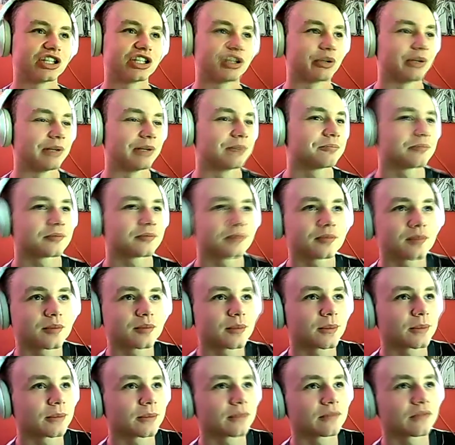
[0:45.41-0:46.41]
it.
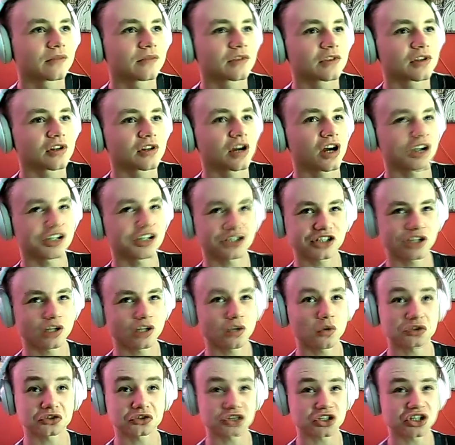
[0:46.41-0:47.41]
I don't know
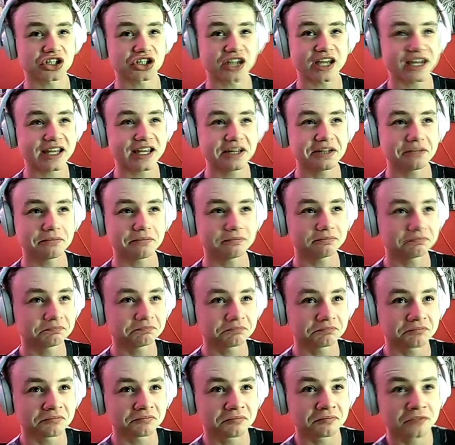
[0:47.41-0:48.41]
what to say,
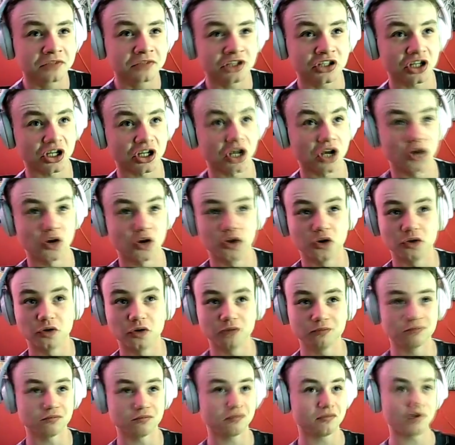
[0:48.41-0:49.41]
so
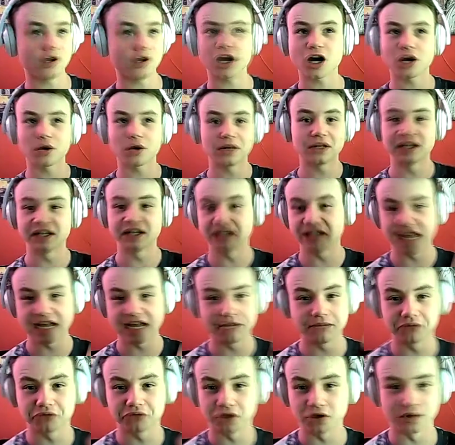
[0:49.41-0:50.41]
I'll let the game
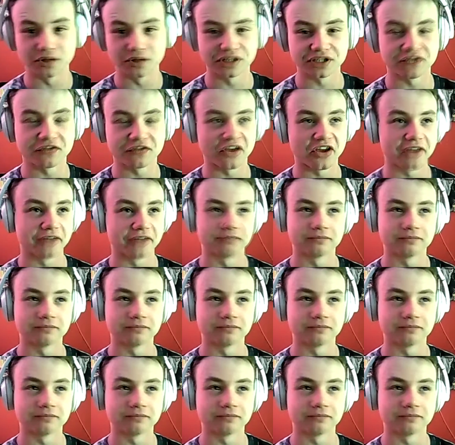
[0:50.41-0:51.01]
do its thing.